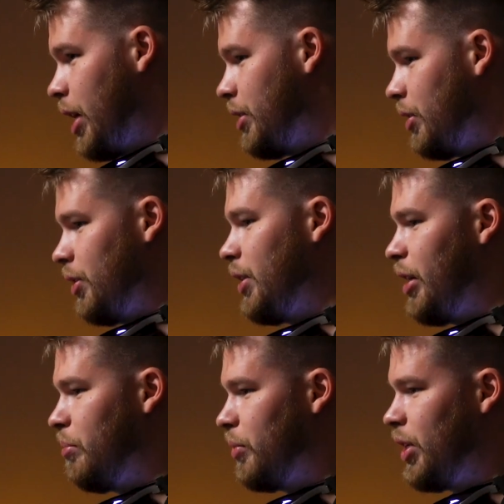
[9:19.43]
it's the
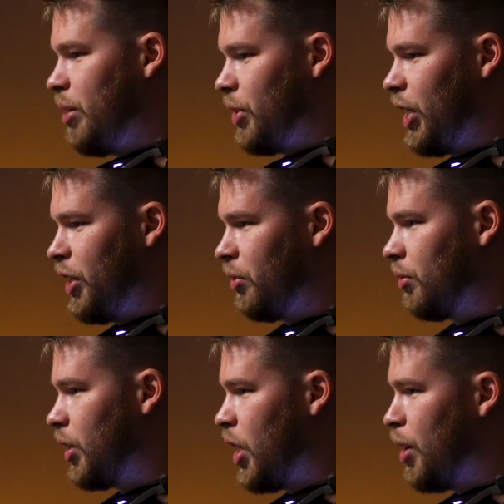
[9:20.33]
same thing,
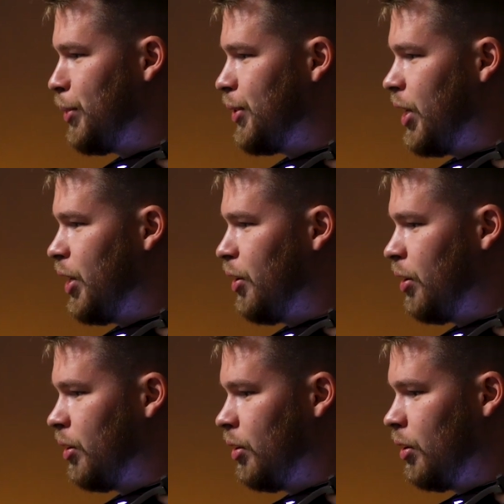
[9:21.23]
compensator,